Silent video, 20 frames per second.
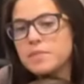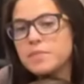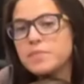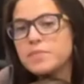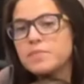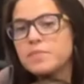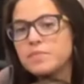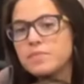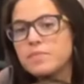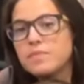
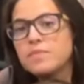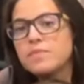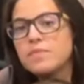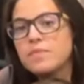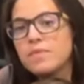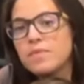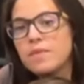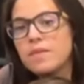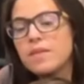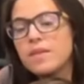
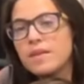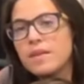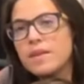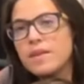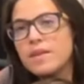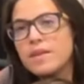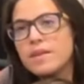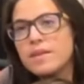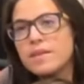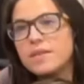
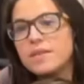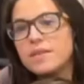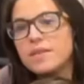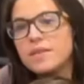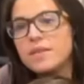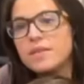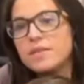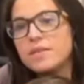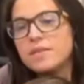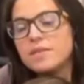
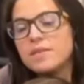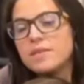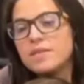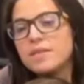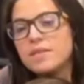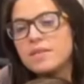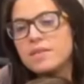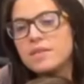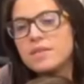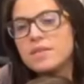
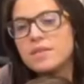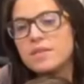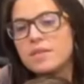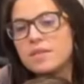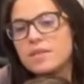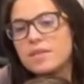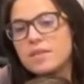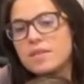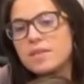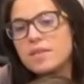
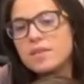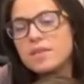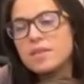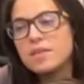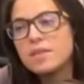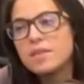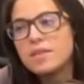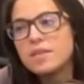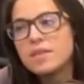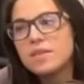
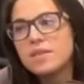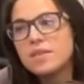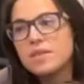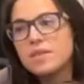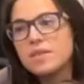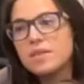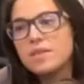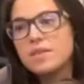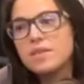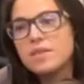
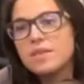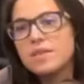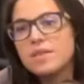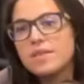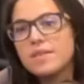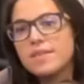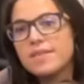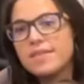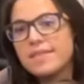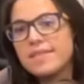
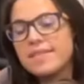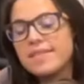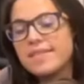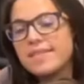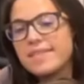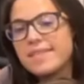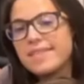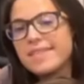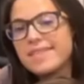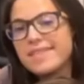
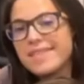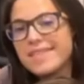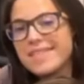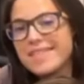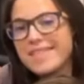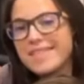(silent)